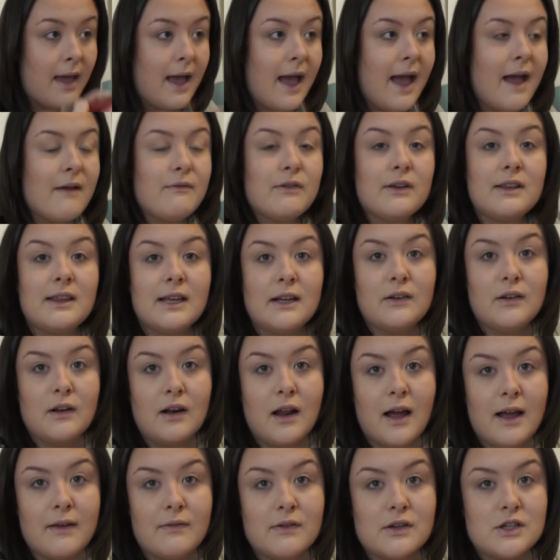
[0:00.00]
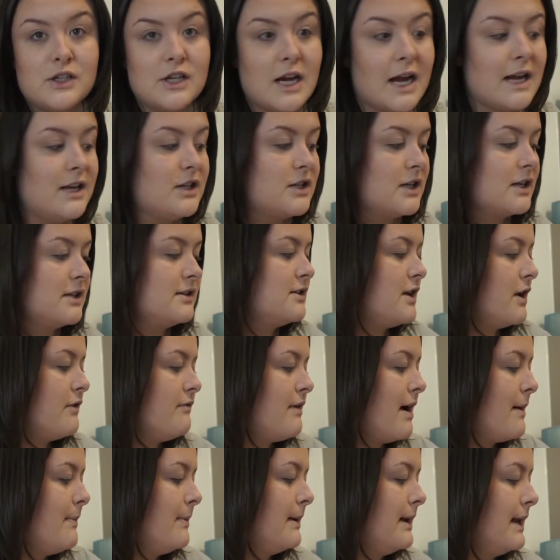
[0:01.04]
everything in your life is changing so
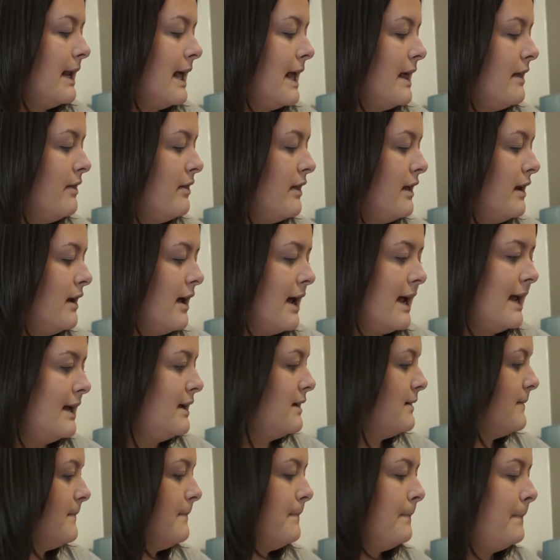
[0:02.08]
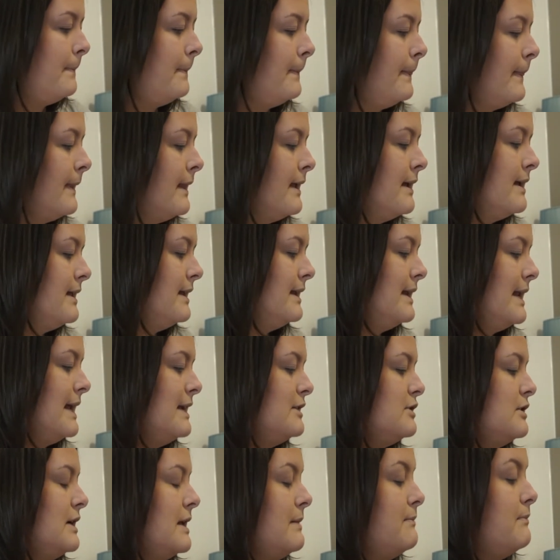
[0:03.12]
rapidly that like
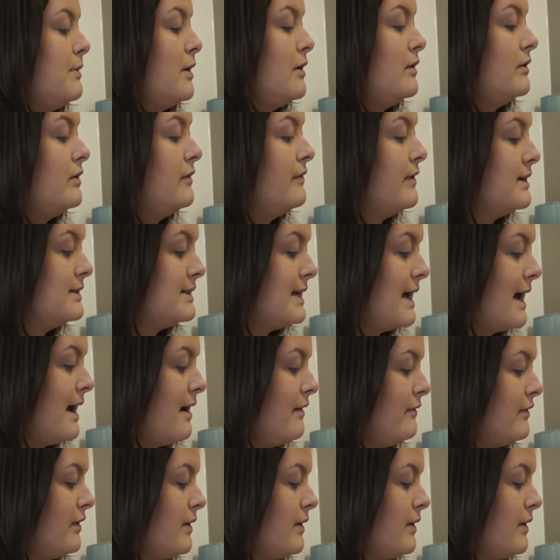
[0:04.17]
literally both of us have